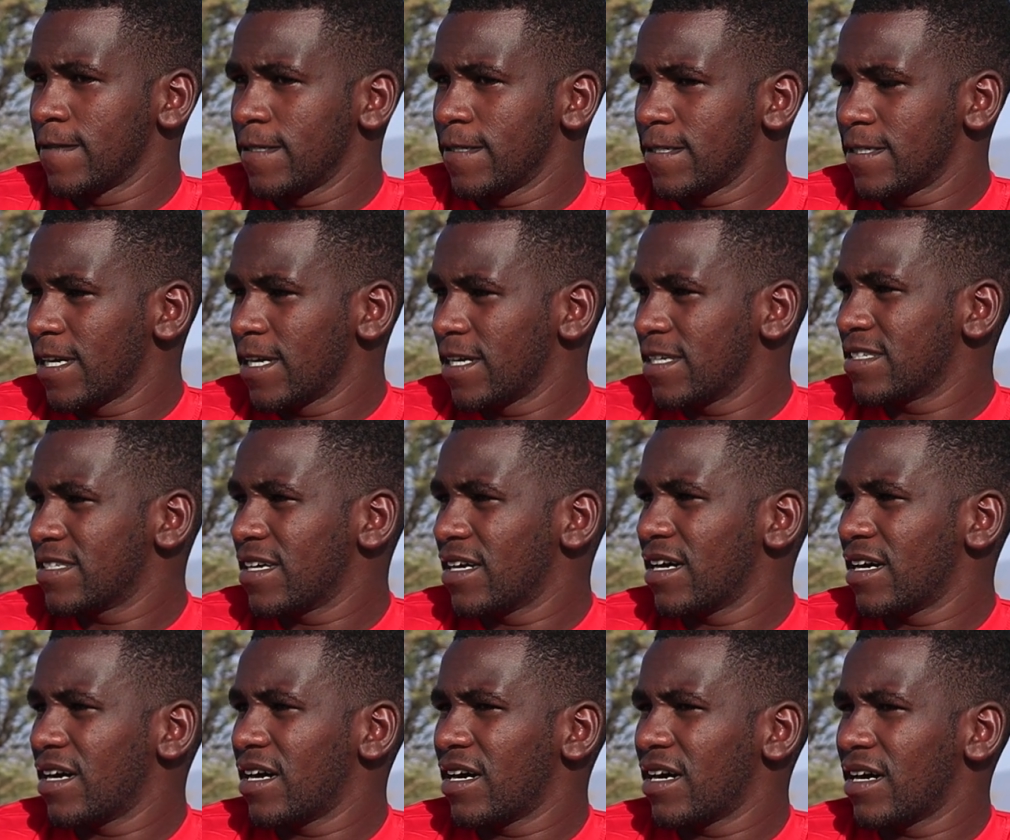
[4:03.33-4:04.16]
these guys
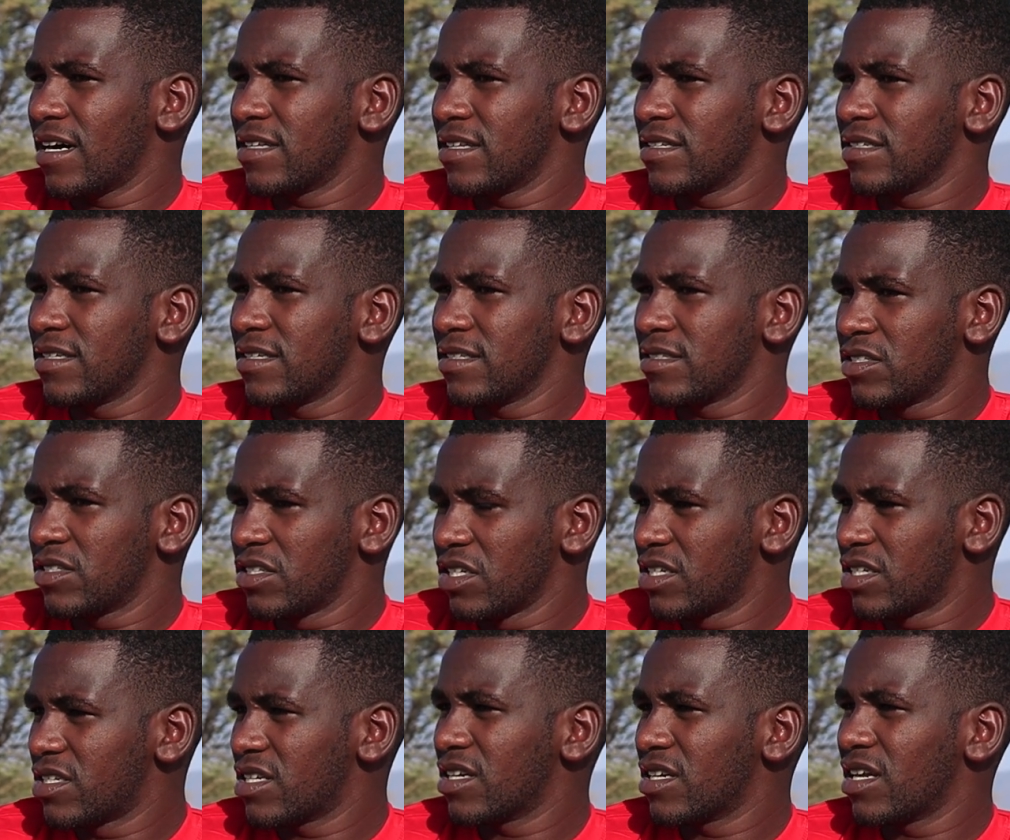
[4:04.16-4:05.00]
are, the
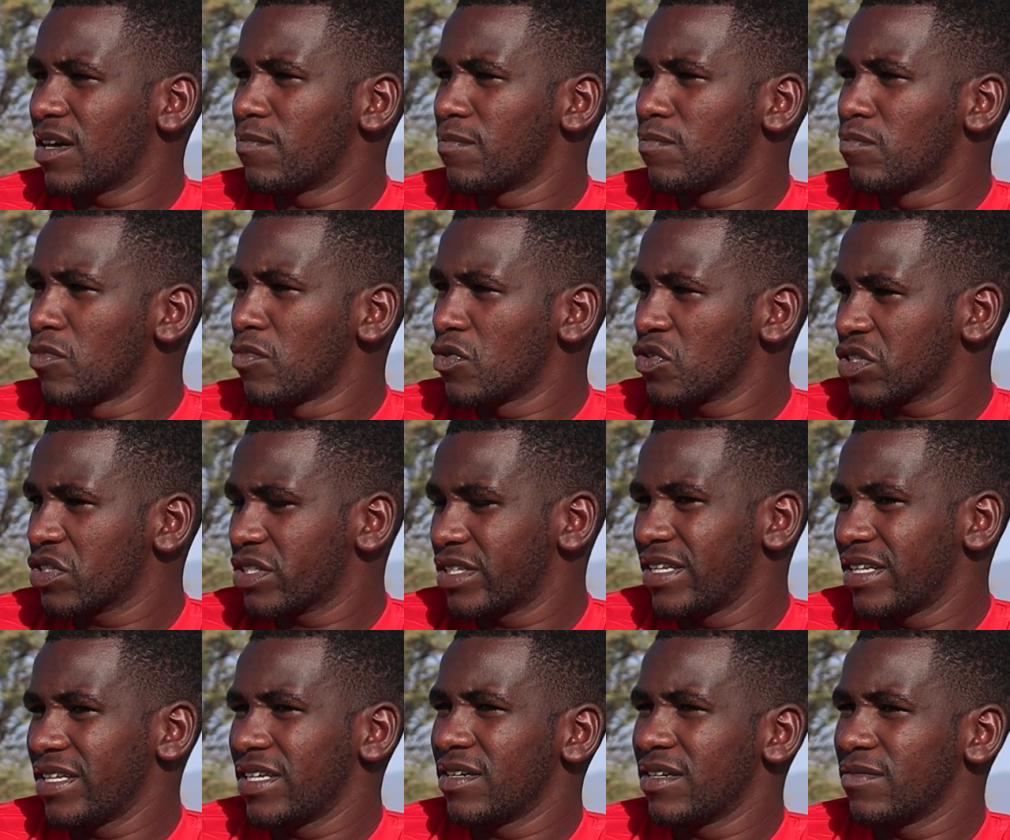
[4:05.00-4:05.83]
children are
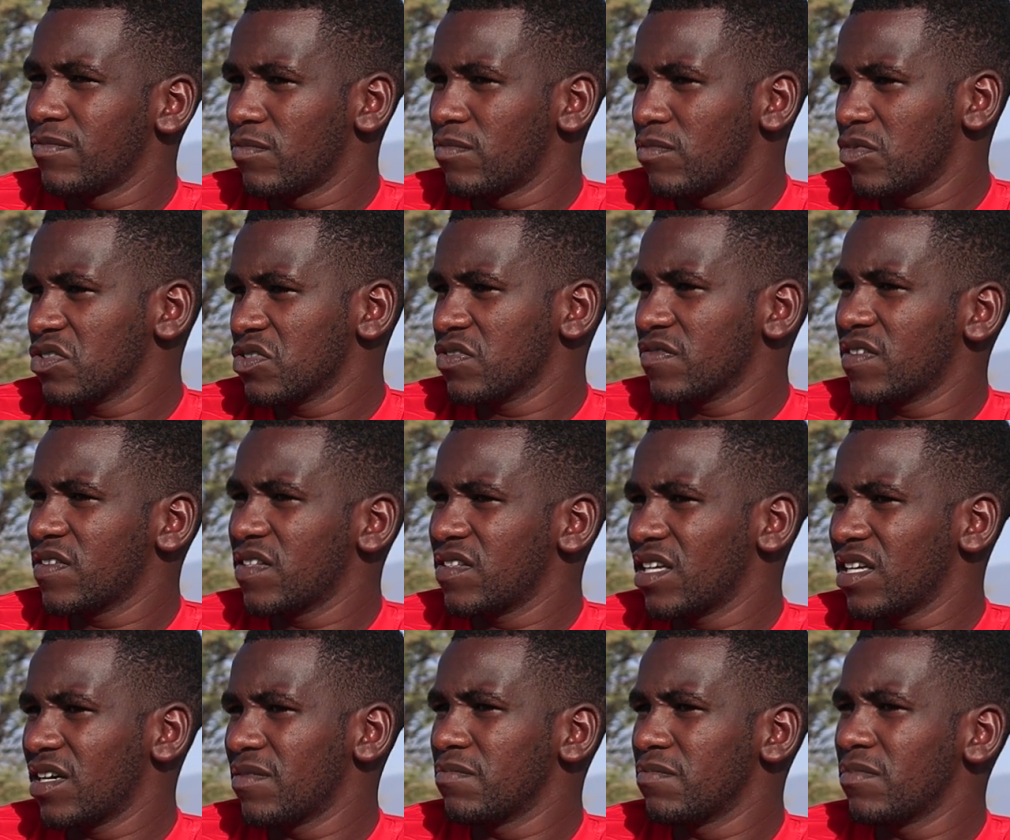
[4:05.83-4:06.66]
mostly, most of
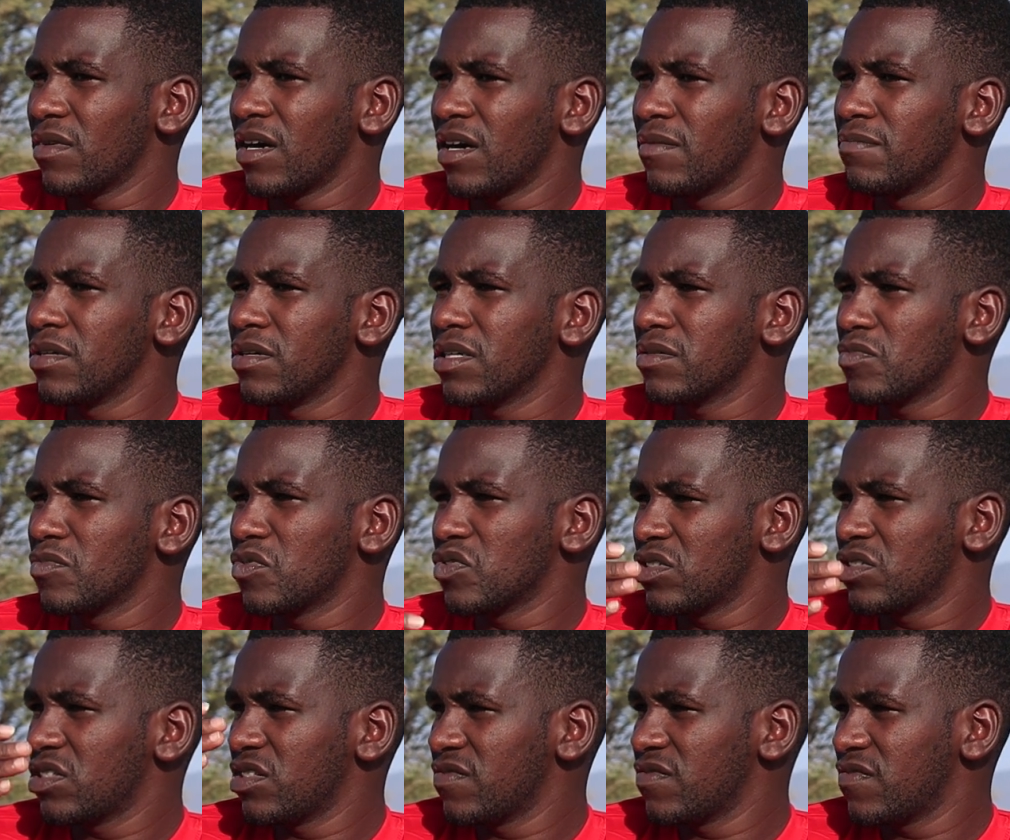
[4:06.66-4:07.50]
them are, are being
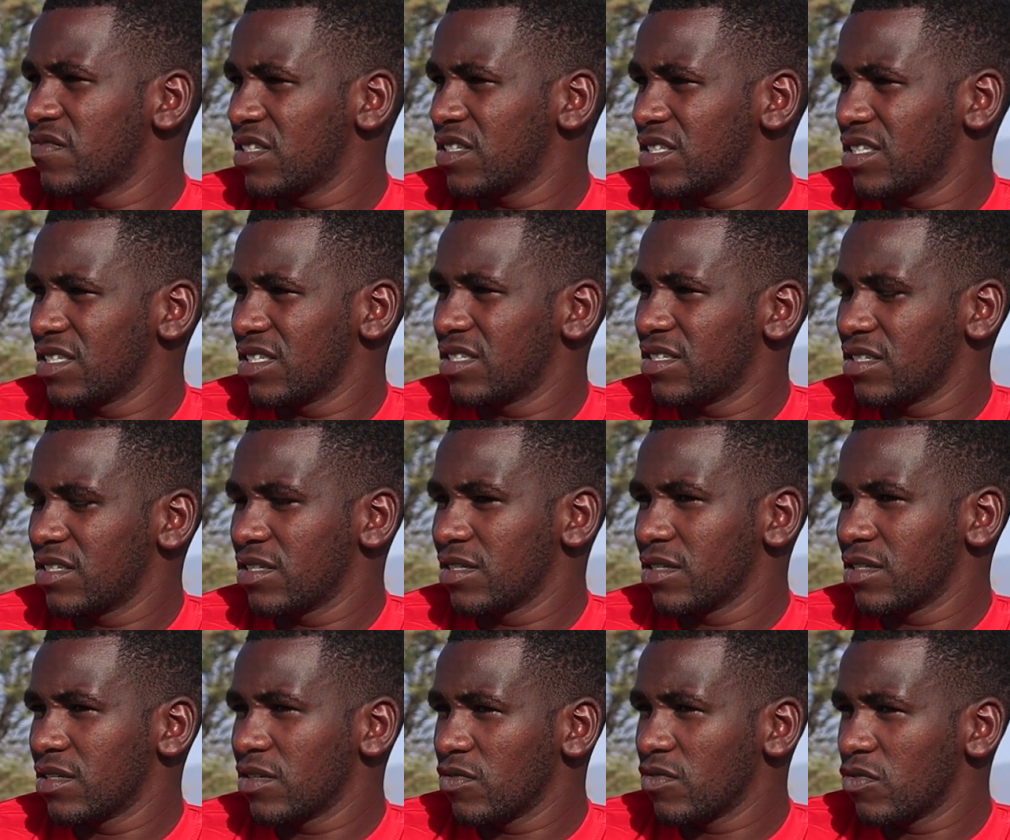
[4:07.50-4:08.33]
motivated,
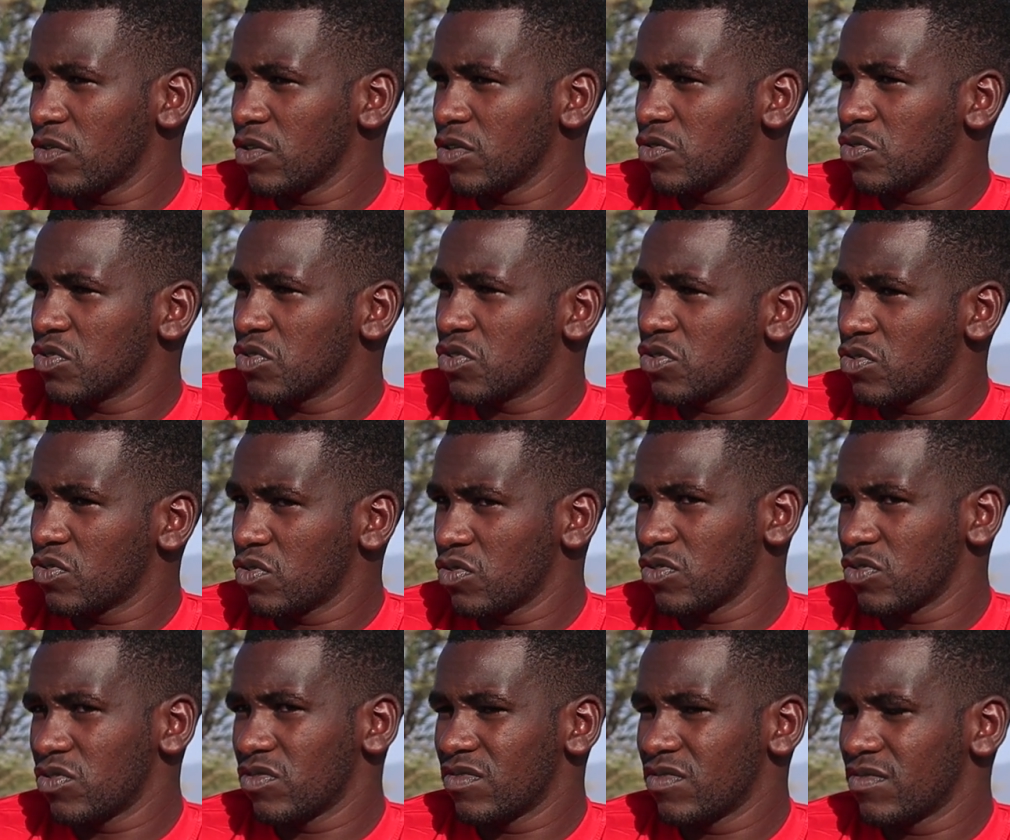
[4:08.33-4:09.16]
going to
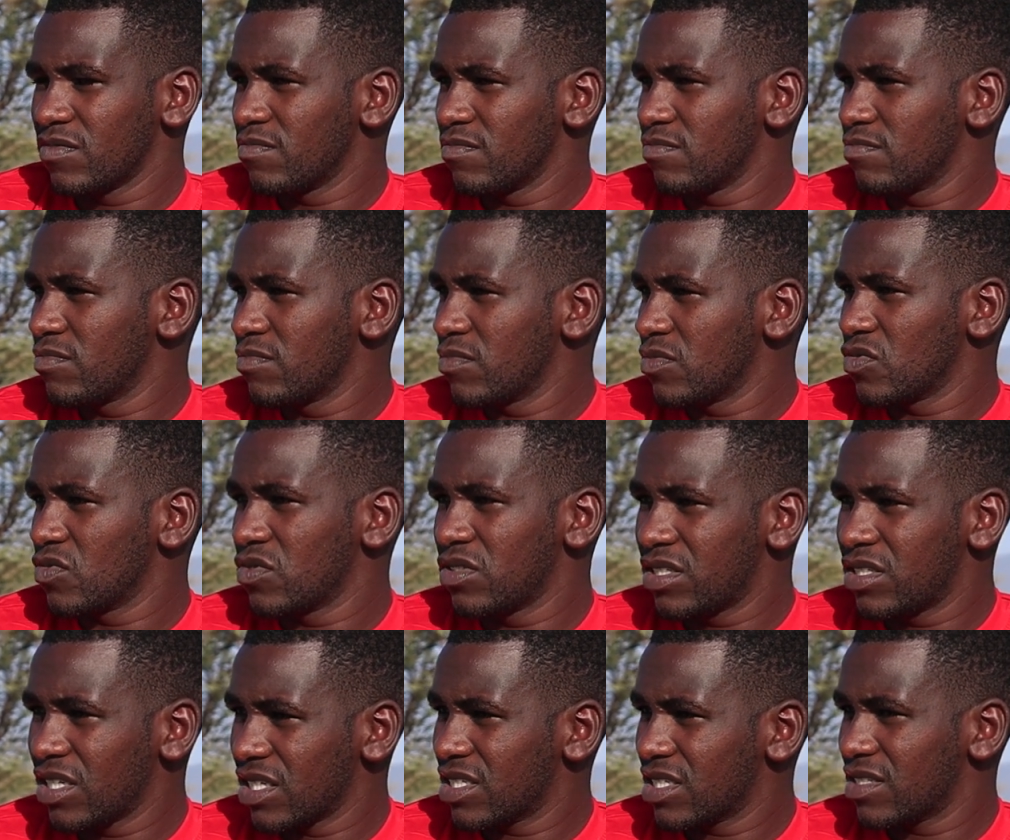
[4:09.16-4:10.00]
school,
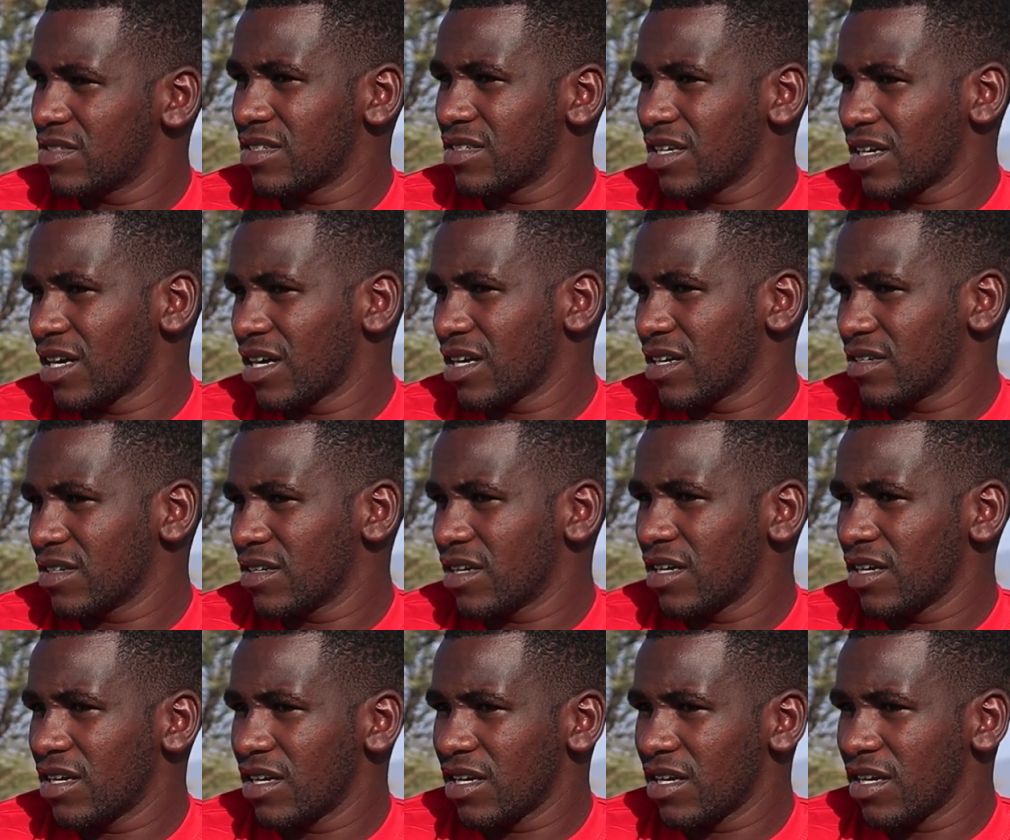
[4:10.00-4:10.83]
just uh,
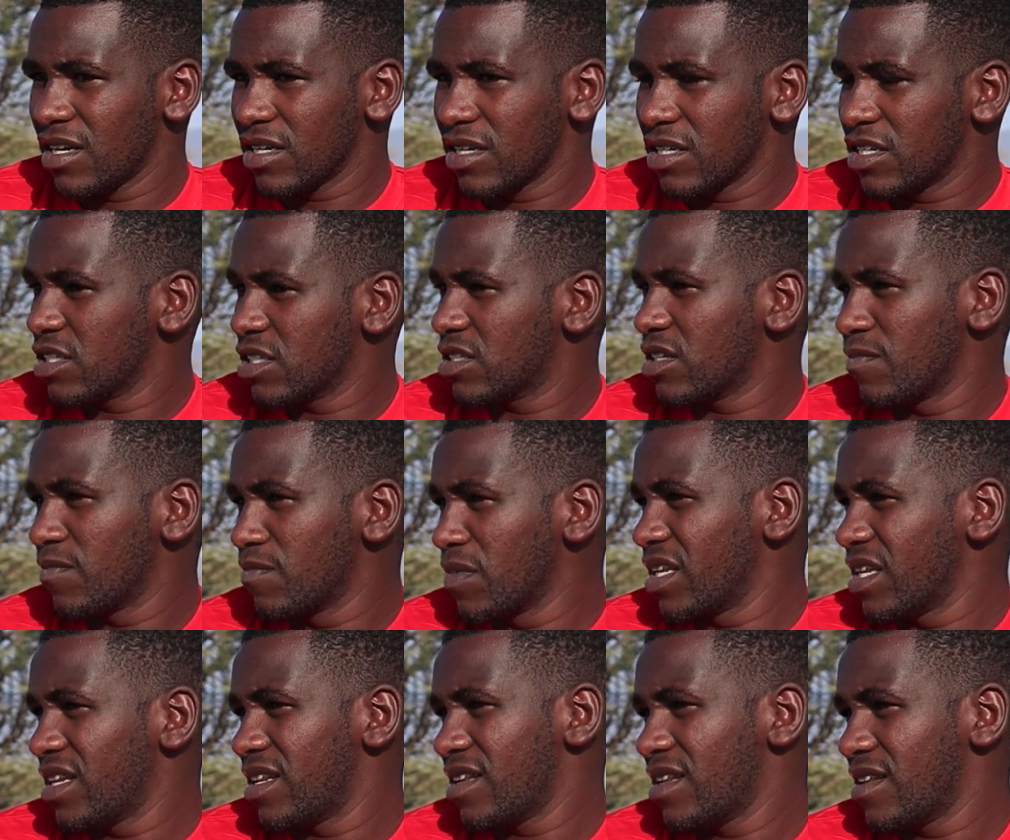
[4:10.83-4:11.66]
get a
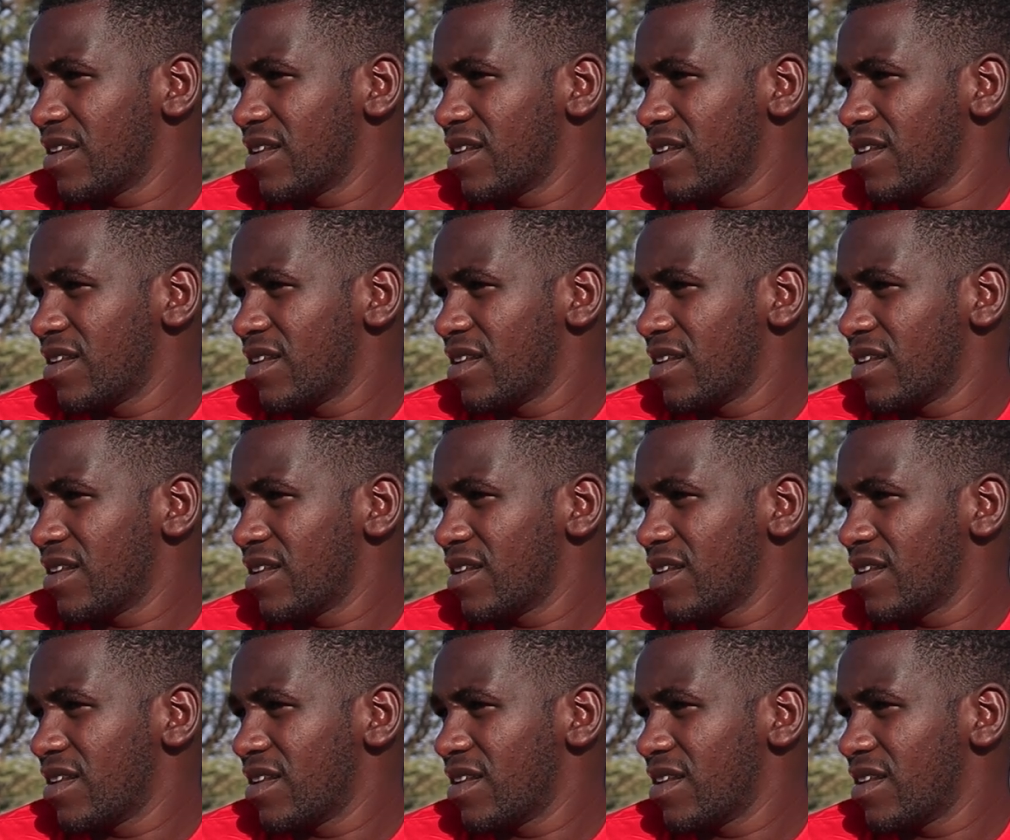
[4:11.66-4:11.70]
meal,